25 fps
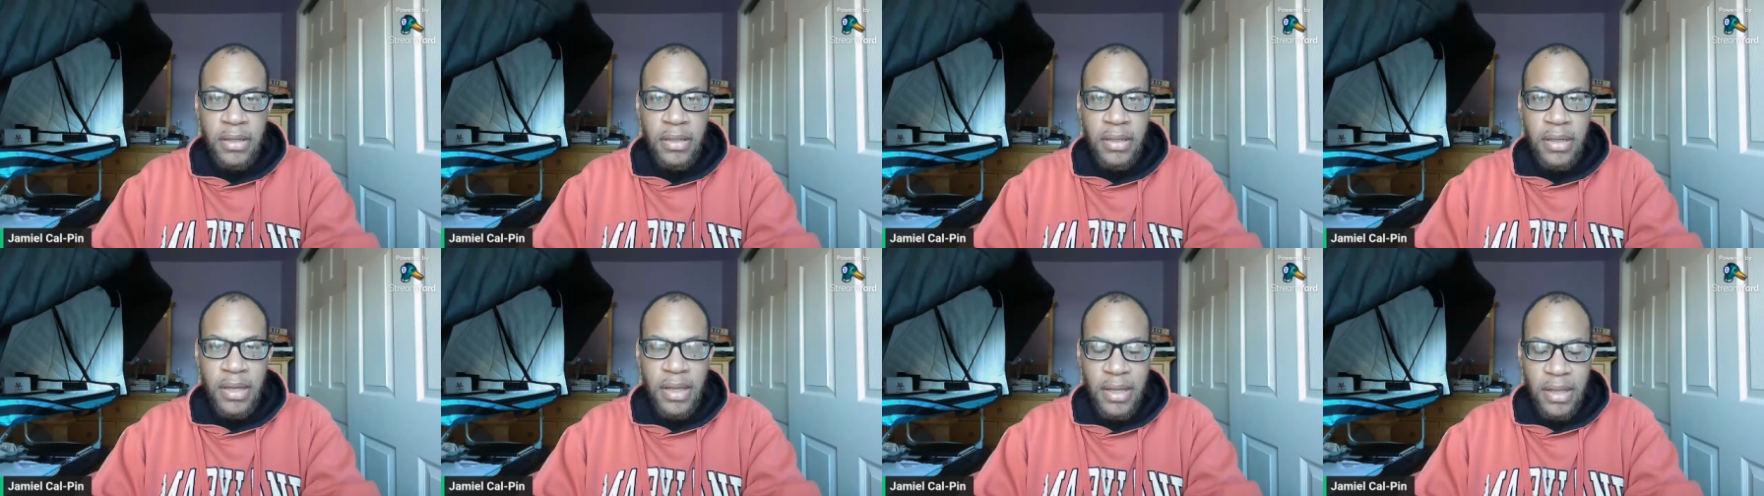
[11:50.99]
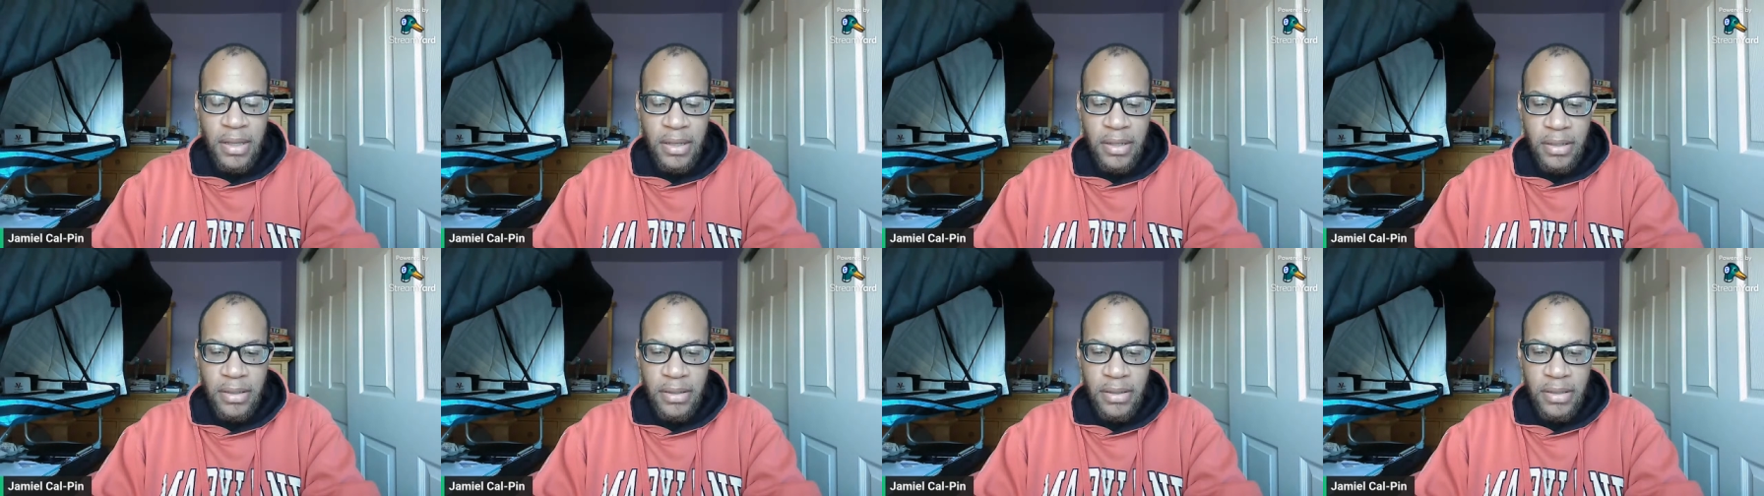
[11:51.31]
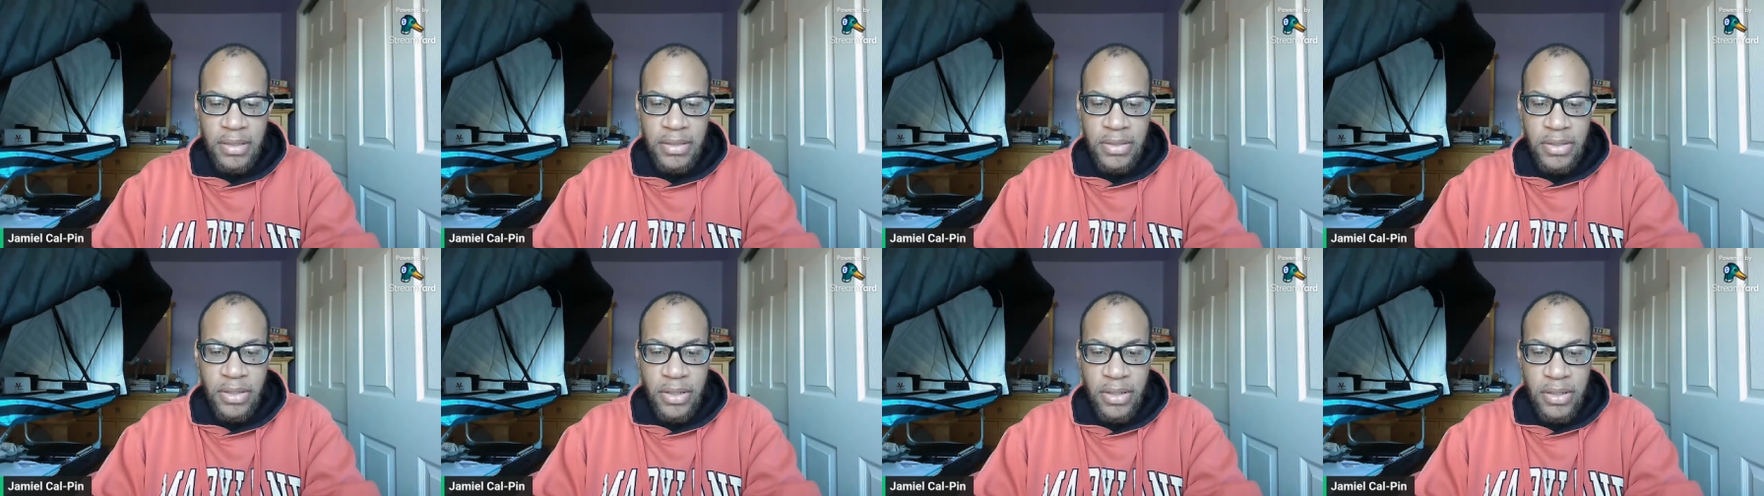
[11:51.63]
God,
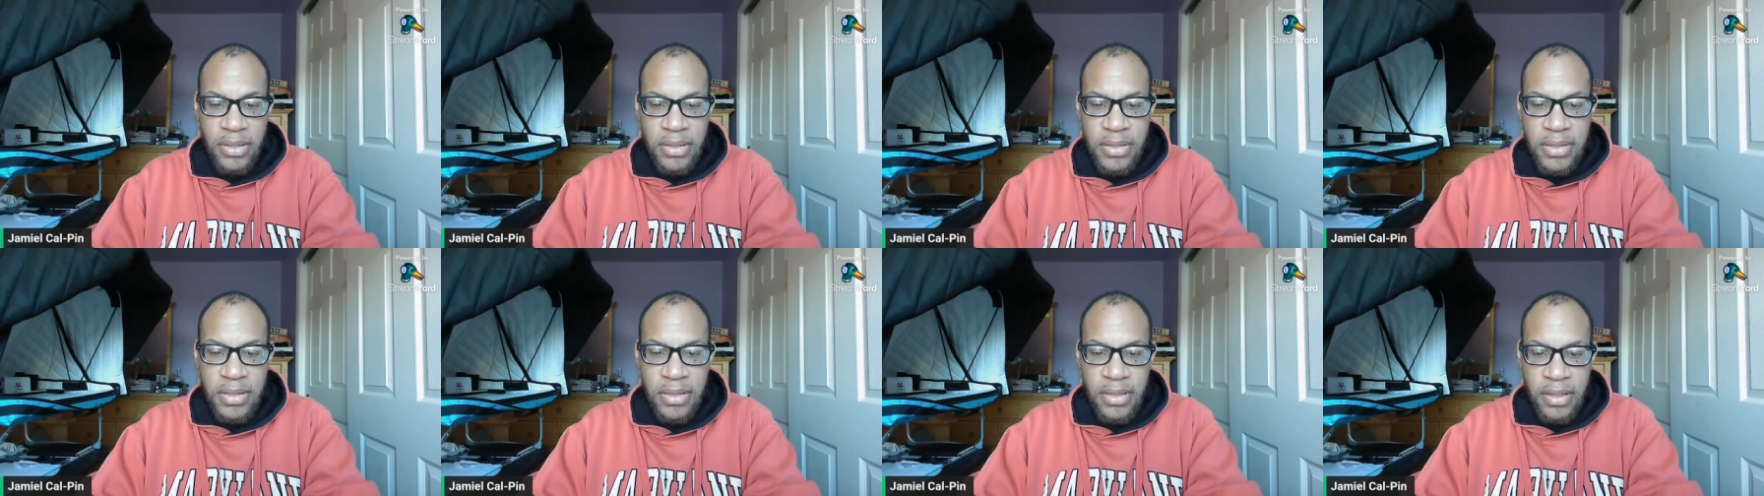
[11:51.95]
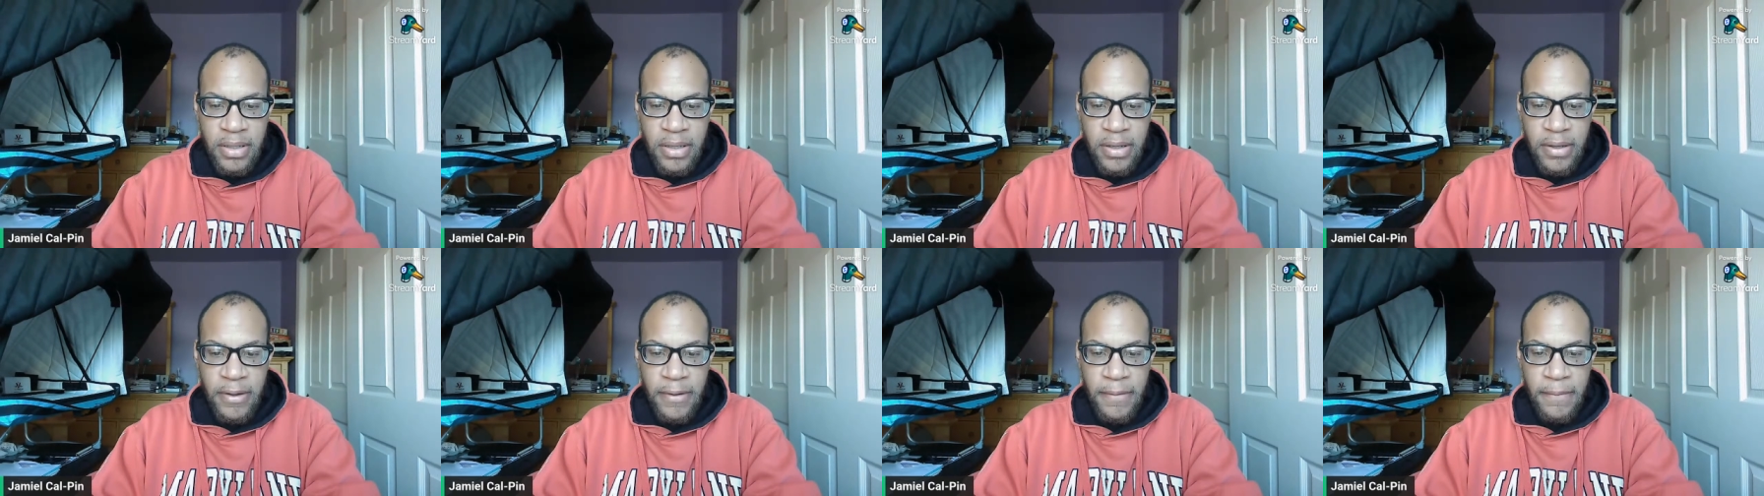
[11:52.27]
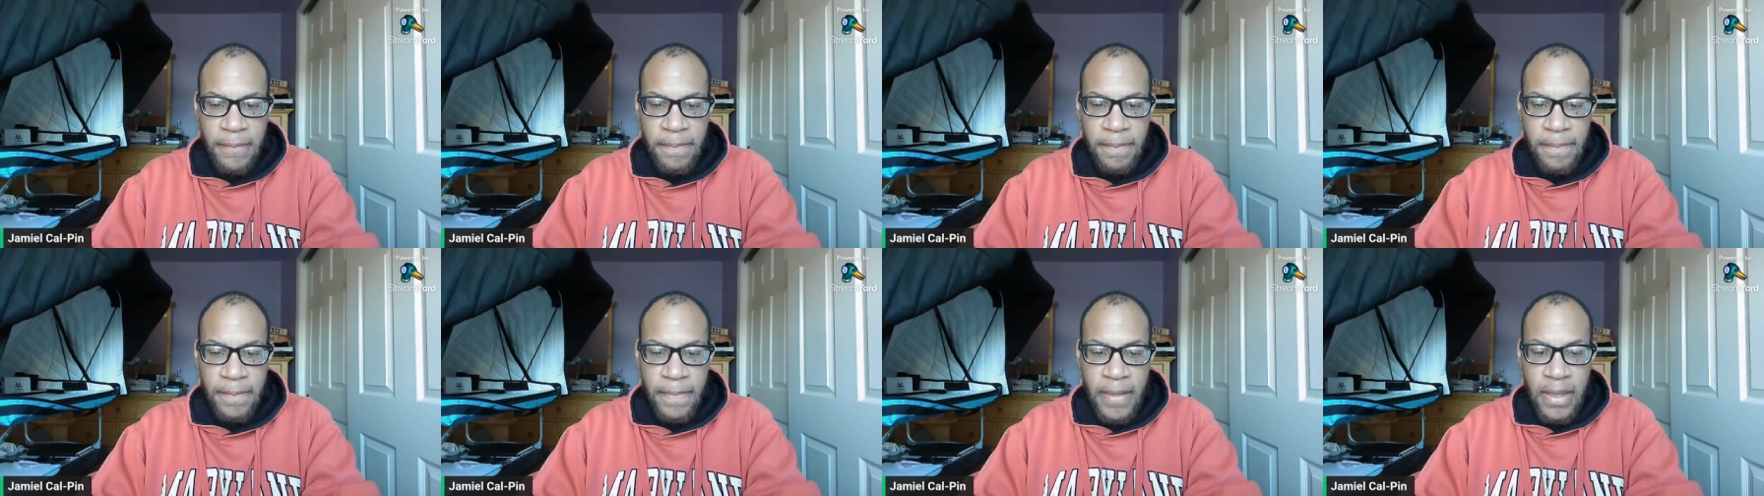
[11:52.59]
this hurts,
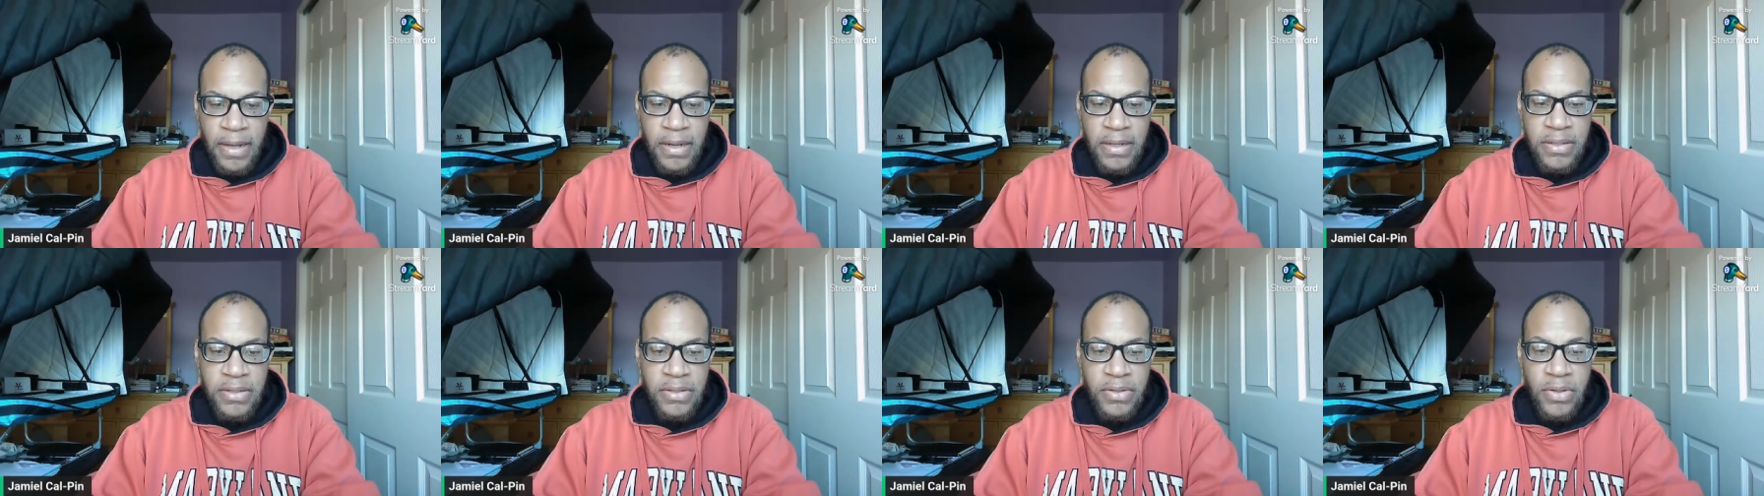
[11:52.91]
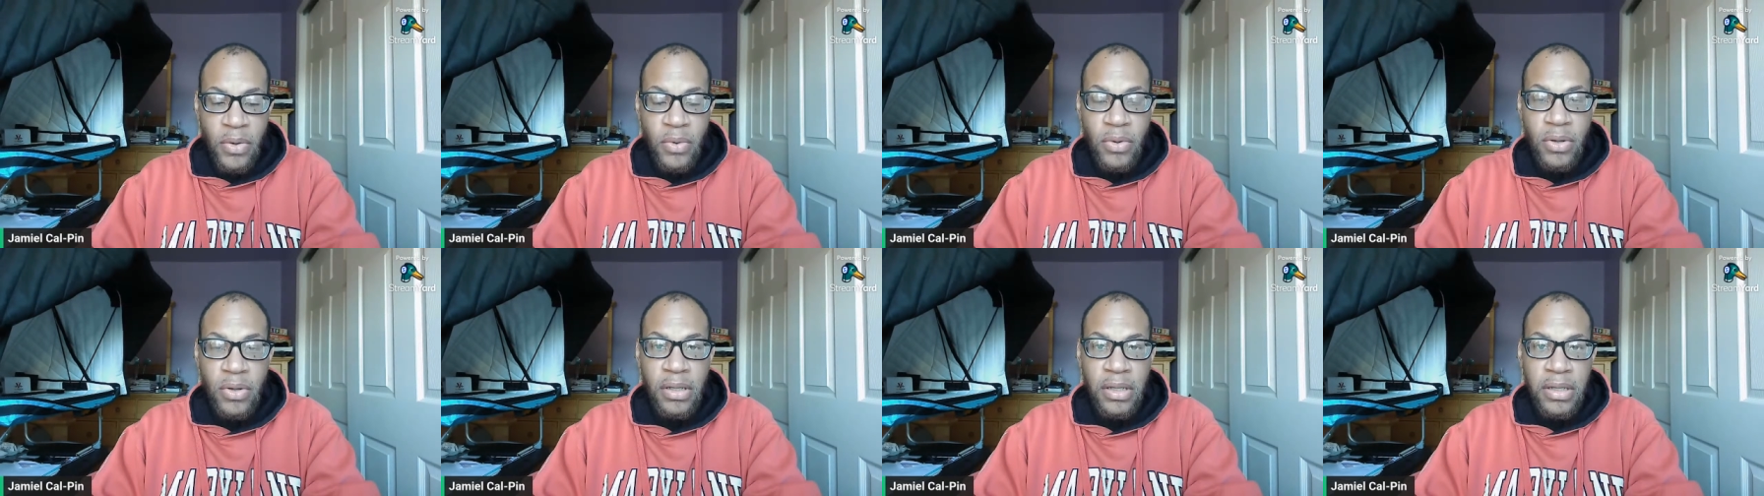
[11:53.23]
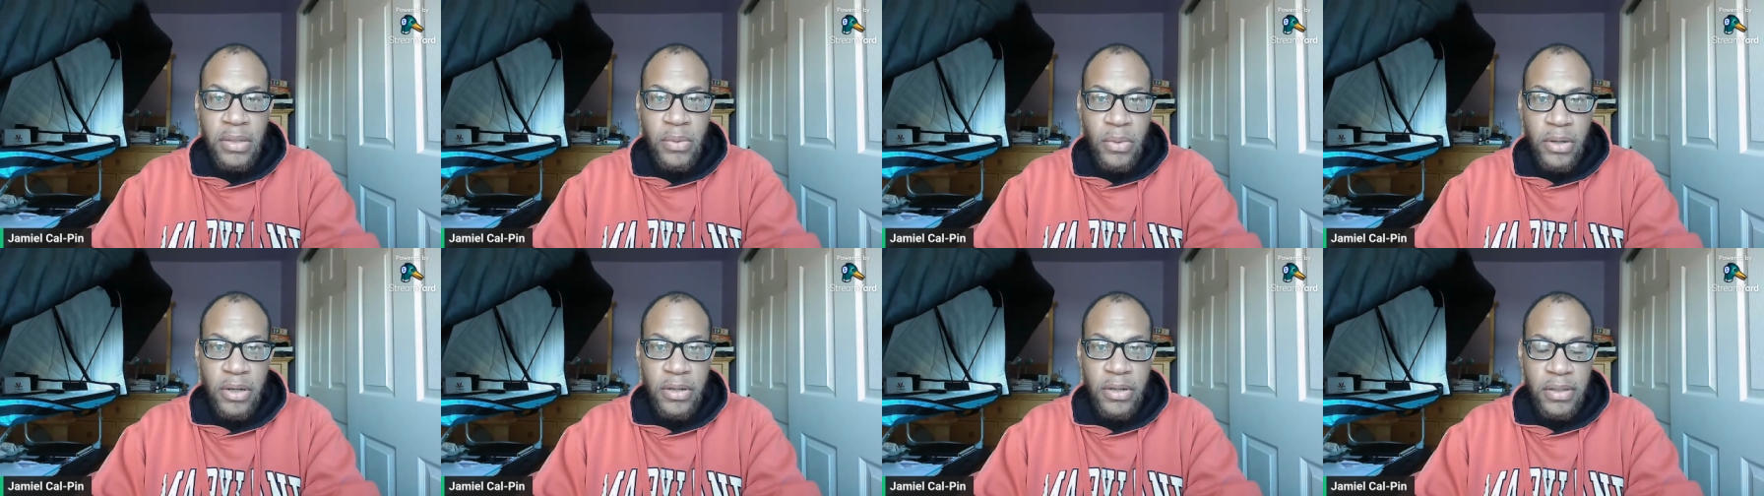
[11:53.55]
and it's
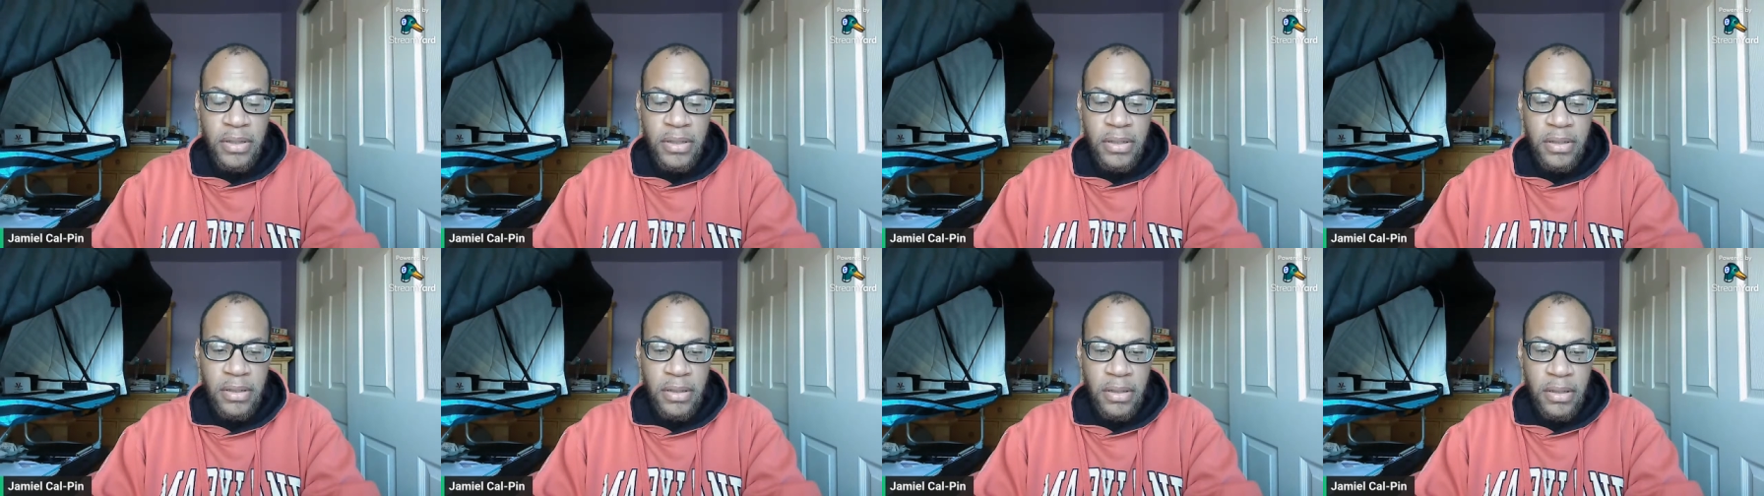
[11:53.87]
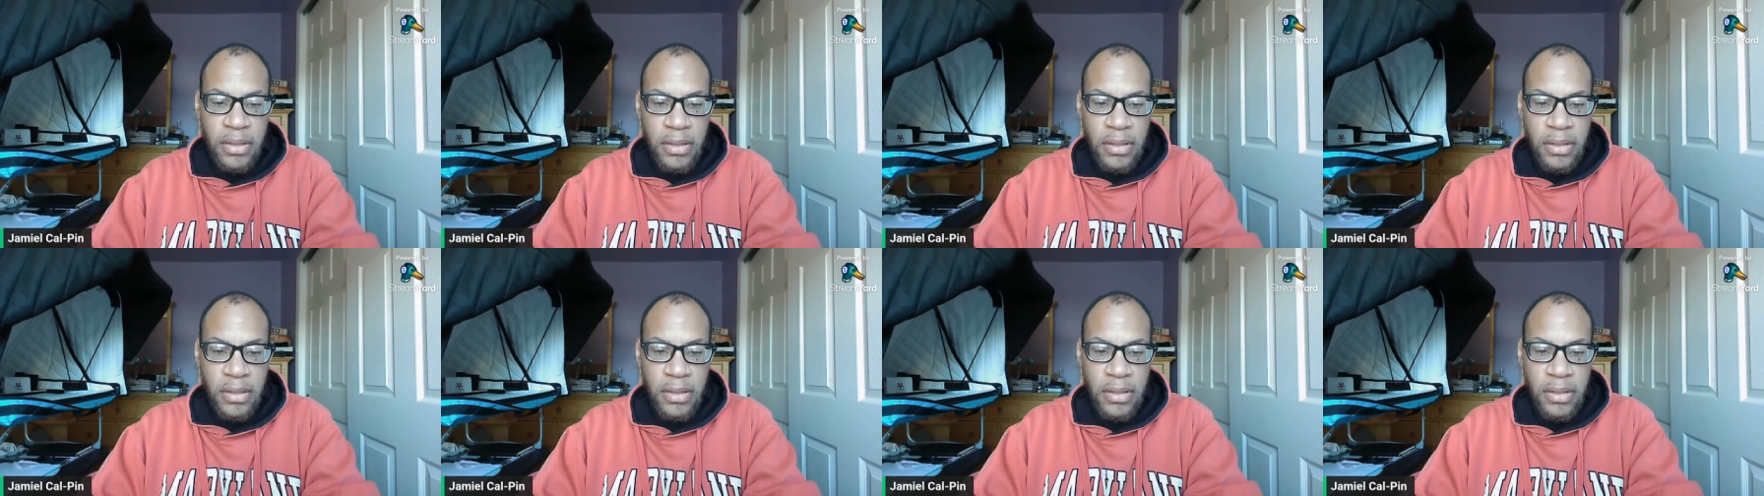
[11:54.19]
totally worth it.